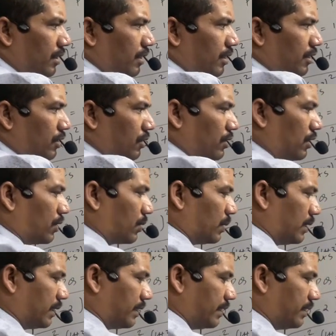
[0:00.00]
Is equal to
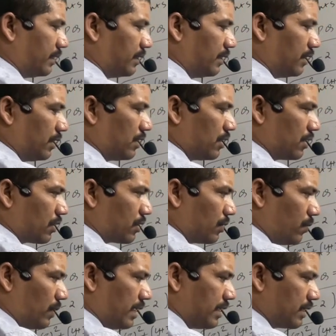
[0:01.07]
100.
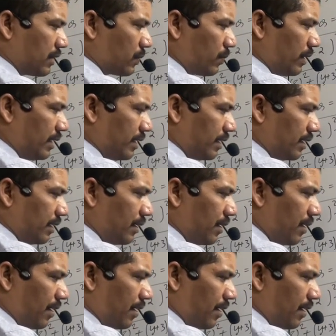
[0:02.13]
So y square